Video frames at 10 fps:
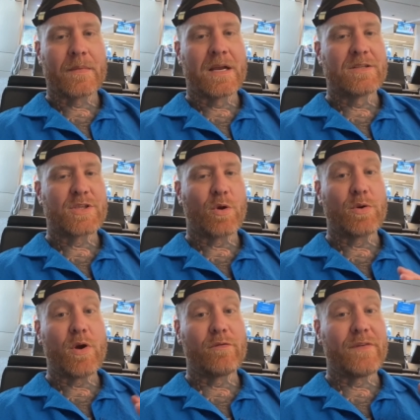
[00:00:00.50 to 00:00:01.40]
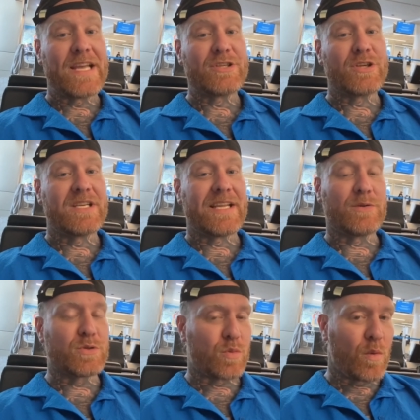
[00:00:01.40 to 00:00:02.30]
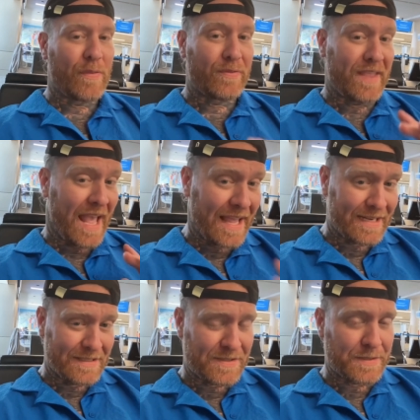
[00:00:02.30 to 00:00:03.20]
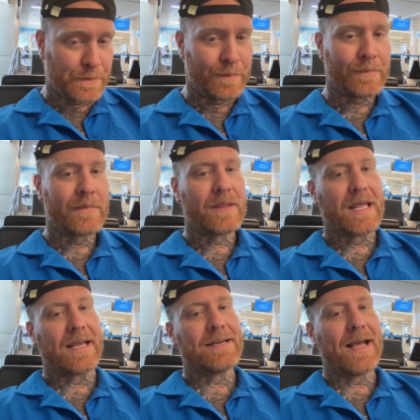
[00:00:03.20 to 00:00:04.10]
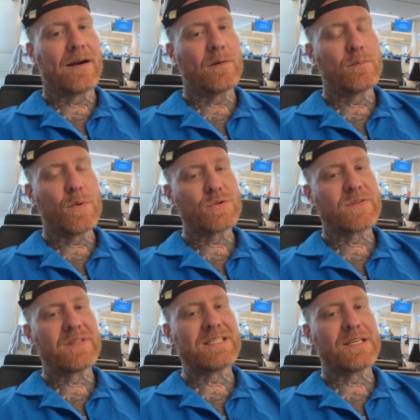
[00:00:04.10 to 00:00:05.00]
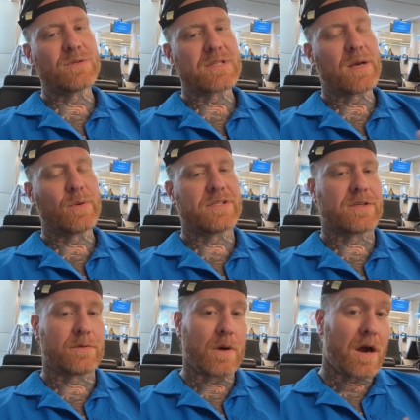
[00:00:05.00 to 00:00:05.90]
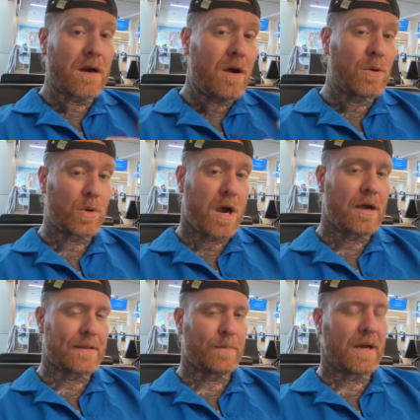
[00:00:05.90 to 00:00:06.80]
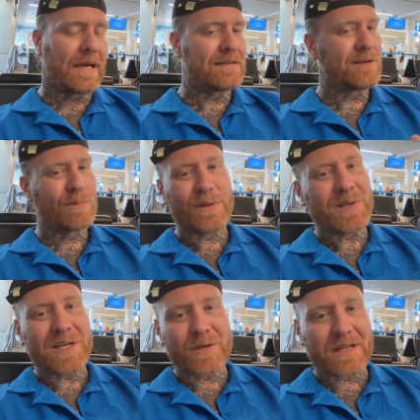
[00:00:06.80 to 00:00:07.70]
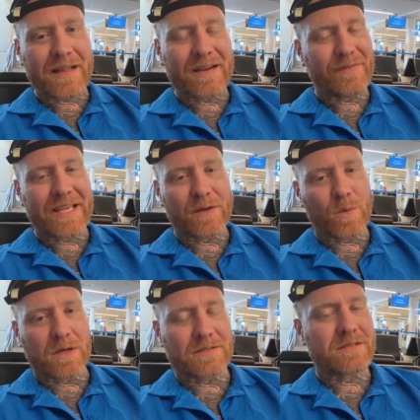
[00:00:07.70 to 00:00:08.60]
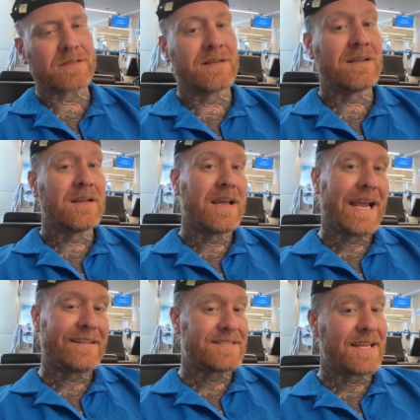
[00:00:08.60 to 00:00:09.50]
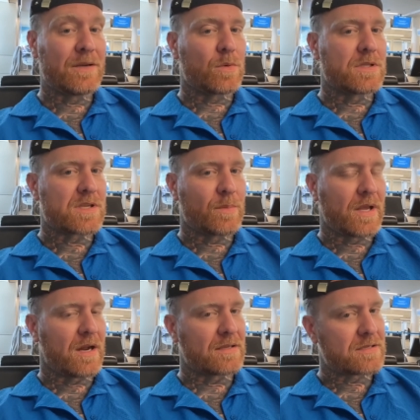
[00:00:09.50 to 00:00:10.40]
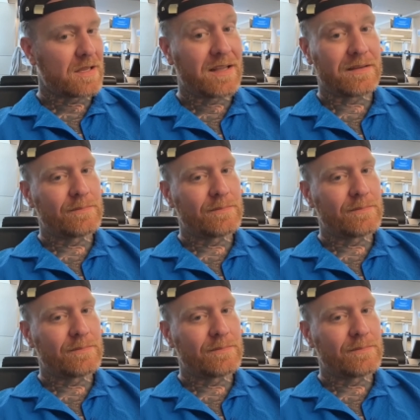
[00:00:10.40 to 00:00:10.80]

So Novation deals with tenants. Okay, now most of the deals that we do are owner occupied. Normally we don't get a lot of vacant ones, and the tenant ones, I'll be honest, it